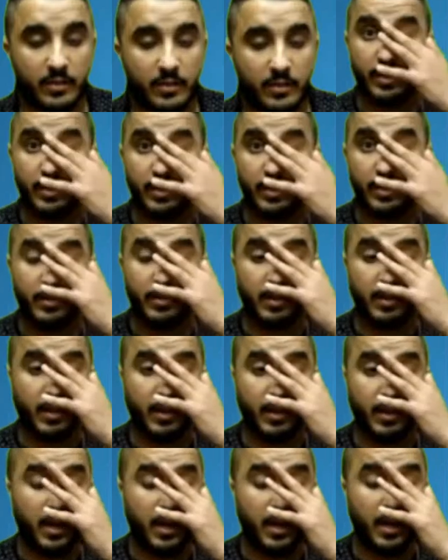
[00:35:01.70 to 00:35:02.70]
you just need
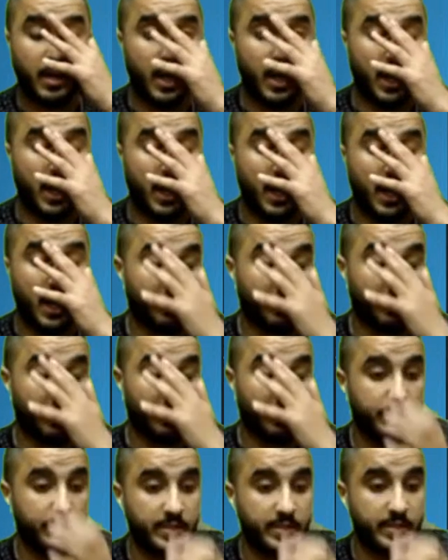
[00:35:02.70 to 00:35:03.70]
help getting started,
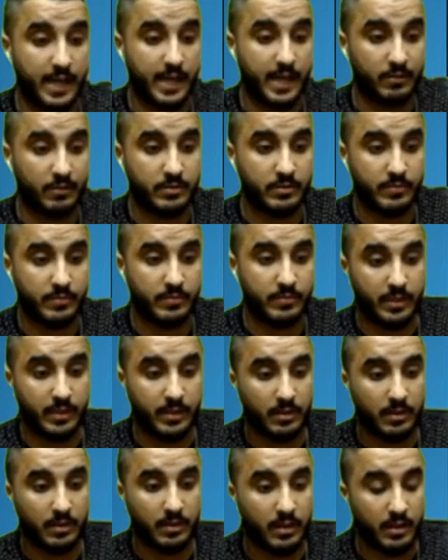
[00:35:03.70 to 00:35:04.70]
please
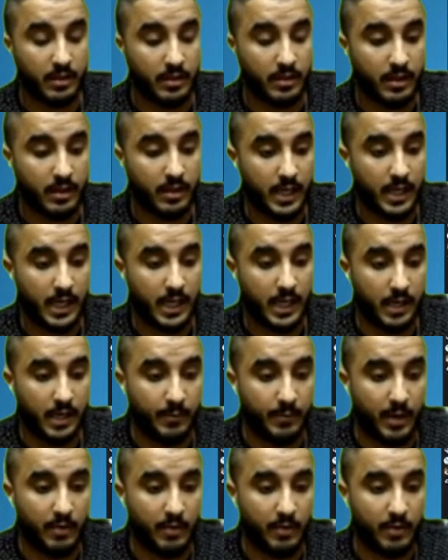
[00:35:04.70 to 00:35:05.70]
reach out to me.
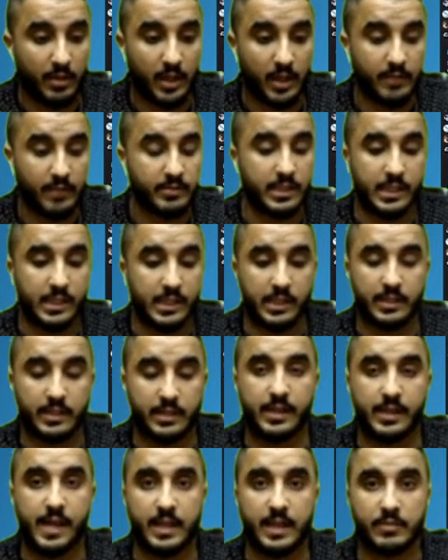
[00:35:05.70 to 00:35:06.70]
I would love
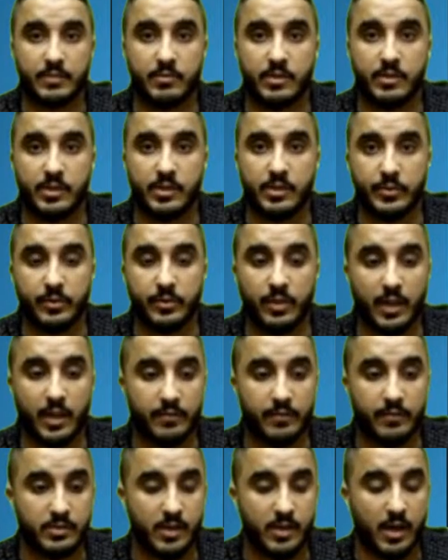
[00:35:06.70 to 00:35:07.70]
to connect with you. I'd
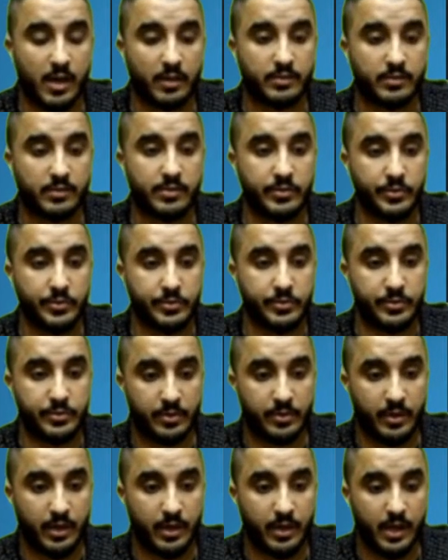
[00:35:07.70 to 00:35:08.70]
love to talk to you.
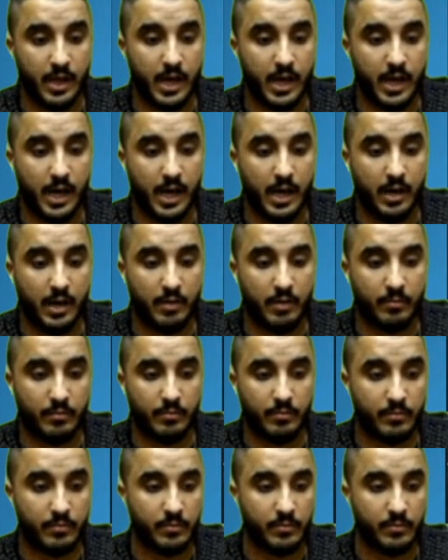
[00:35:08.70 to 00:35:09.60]
Sorry,